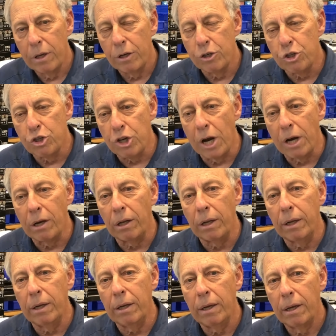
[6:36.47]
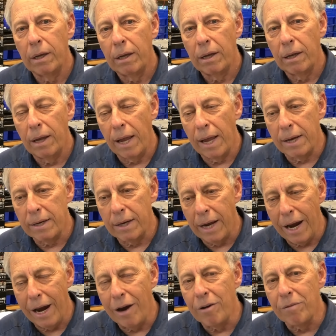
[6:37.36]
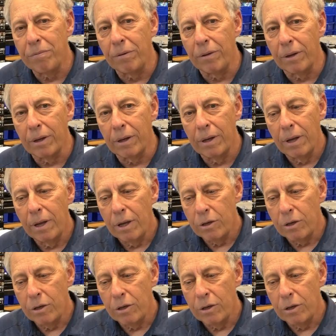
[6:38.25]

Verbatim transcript: gently and carefully